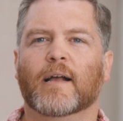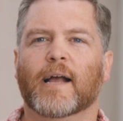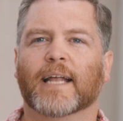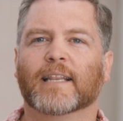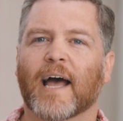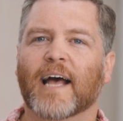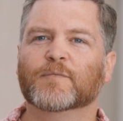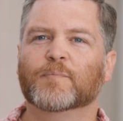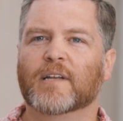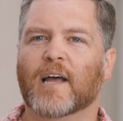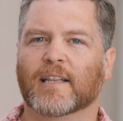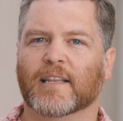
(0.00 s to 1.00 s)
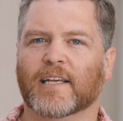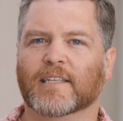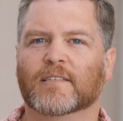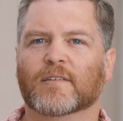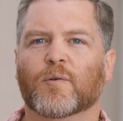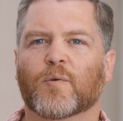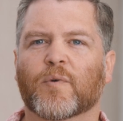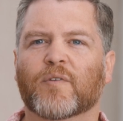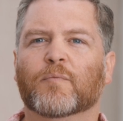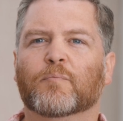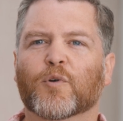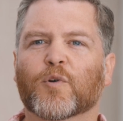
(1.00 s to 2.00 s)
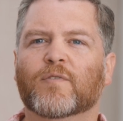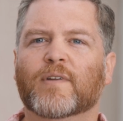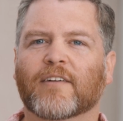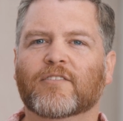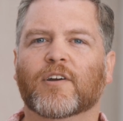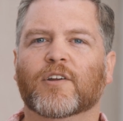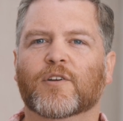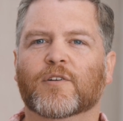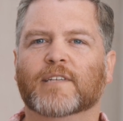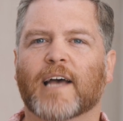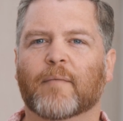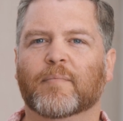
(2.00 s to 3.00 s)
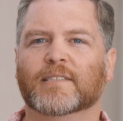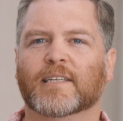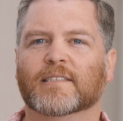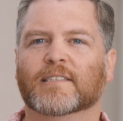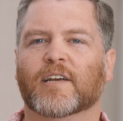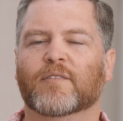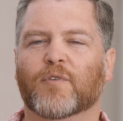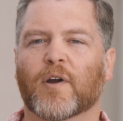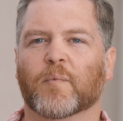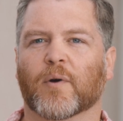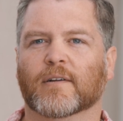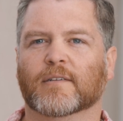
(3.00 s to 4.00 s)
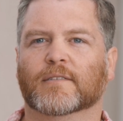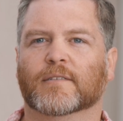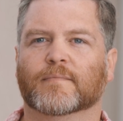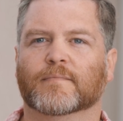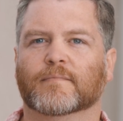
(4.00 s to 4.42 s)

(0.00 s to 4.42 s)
And last but not least, we've improved how you can use App Intents in frameworks.